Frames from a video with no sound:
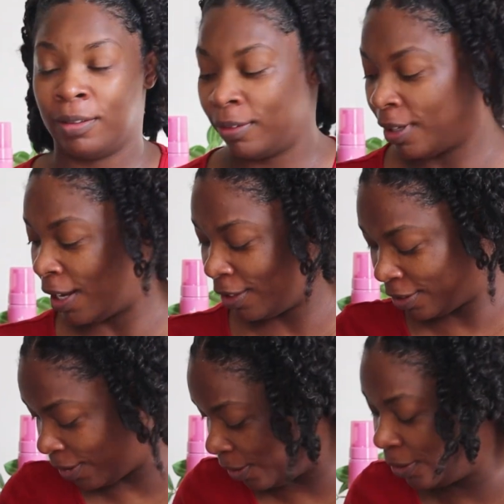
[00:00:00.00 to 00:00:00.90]
Okay,
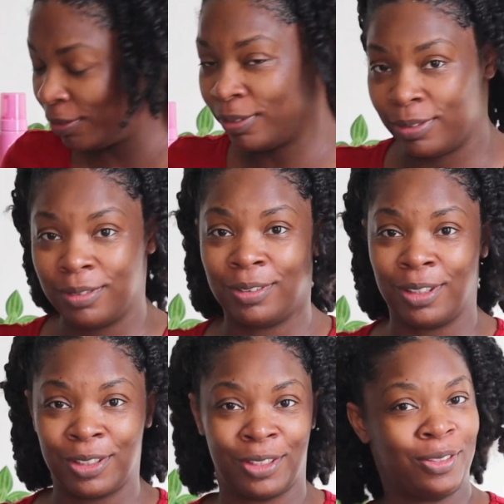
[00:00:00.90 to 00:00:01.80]
so it
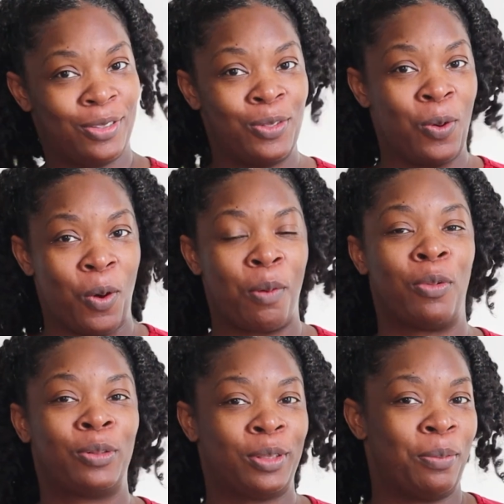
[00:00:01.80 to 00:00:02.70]
looks
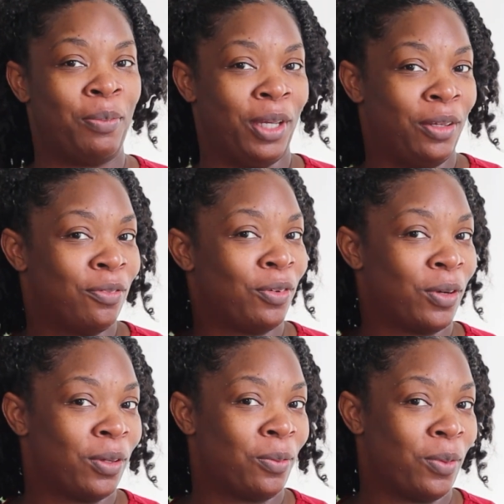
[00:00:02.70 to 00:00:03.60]
normal to me
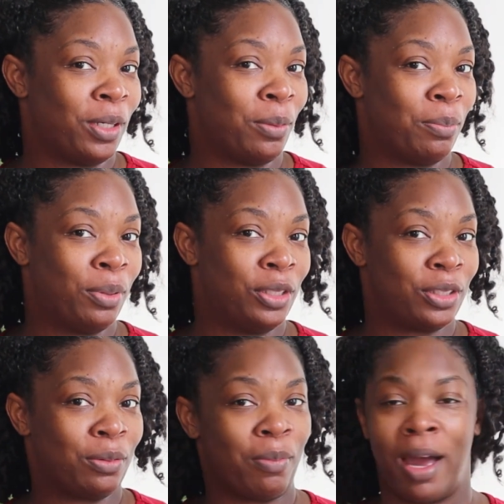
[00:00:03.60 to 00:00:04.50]
for when I'm
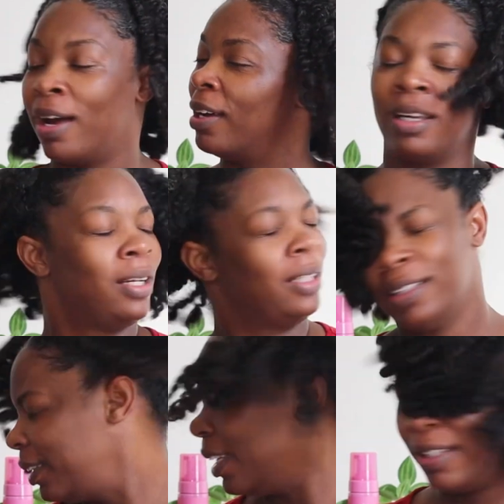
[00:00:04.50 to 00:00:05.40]
pushing my
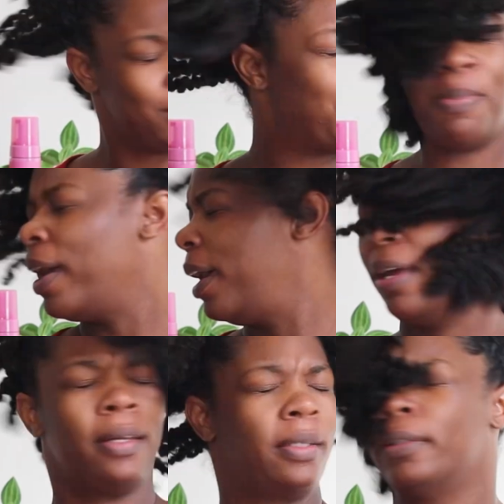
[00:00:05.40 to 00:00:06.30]
things
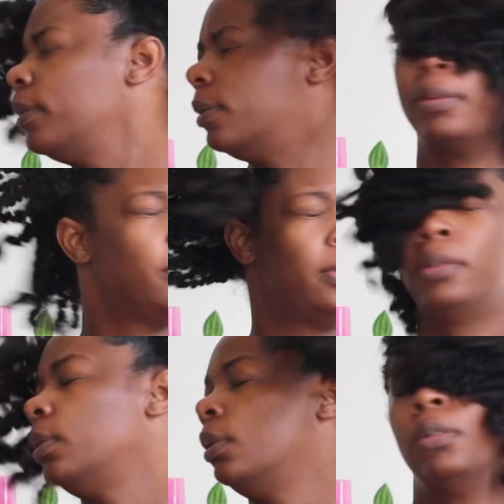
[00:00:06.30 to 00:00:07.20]
back.
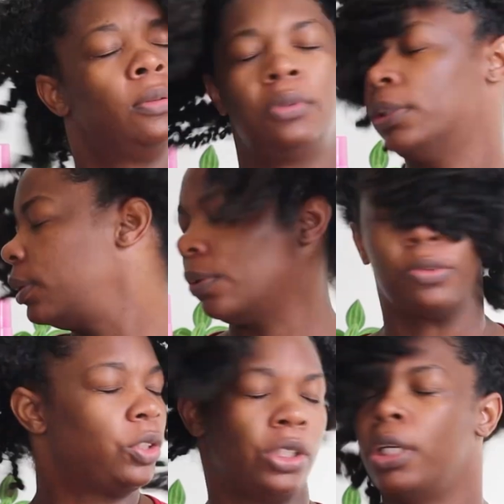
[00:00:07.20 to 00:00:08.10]
Just
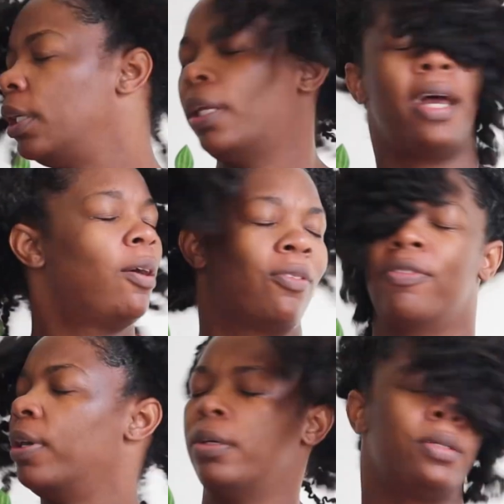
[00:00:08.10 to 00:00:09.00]
gonna shake it out
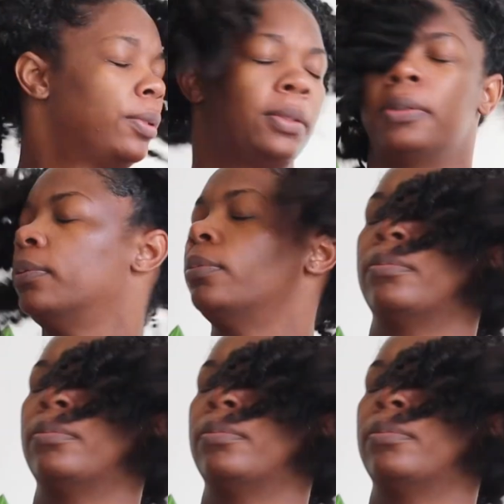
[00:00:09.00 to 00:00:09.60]
first.